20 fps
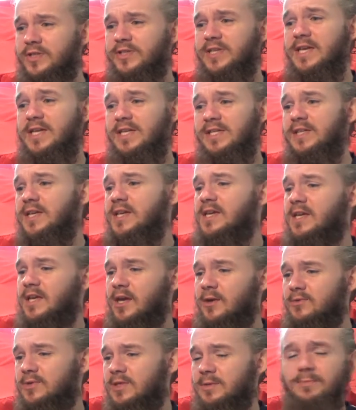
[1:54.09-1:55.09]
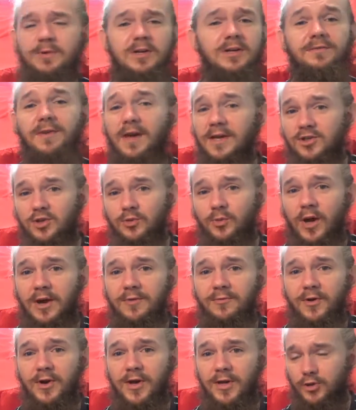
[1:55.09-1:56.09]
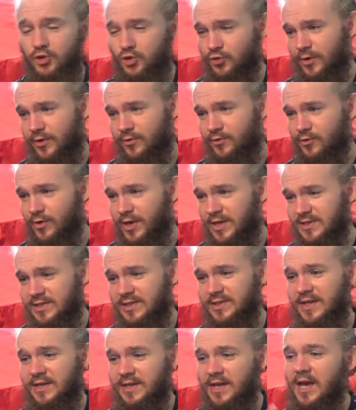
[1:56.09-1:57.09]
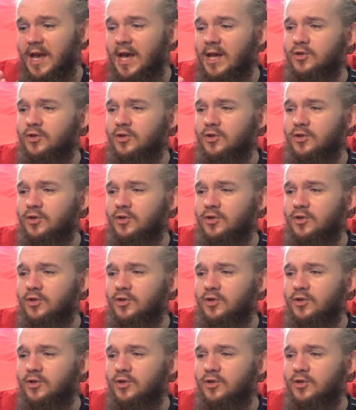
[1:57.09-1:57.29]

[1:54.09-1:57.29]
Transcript: city, state, county, prefecture, whatever it is you're interested in.